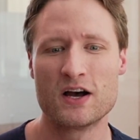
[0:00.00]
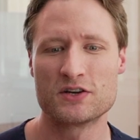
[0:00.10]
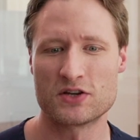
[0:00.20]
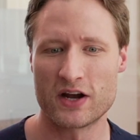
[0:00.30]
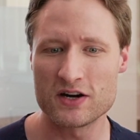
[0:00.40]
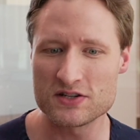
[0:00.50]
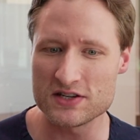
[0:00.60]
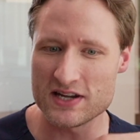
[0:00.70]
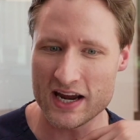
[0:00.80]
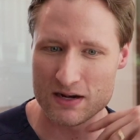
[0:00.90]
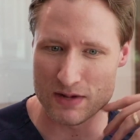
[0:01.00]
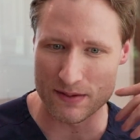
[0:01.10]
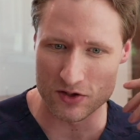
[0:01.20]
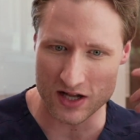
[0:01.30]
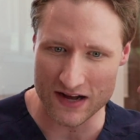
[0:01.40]
So there's the second
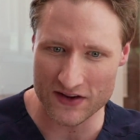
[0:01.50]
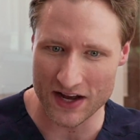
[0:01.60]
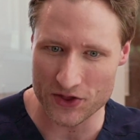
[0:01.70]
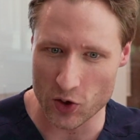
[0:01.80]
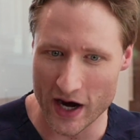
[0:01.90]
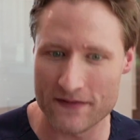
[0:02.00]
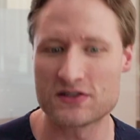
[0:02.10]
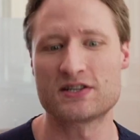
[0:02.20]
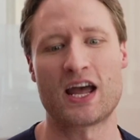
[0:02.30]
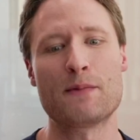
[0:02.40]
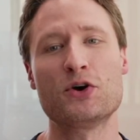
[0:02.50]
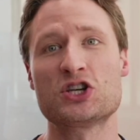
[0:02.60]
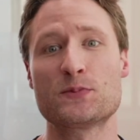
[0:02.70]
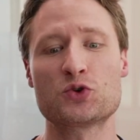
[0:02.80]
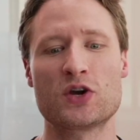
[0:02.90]
bubble. I've got the graph
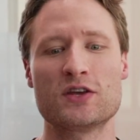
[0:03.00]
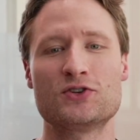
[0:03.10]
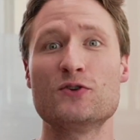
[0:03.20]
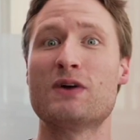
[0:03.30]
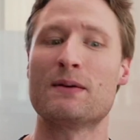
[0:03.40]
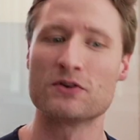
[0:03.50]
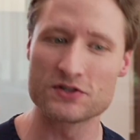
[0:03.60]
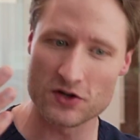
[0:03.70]
sandwiched between the two bubbles.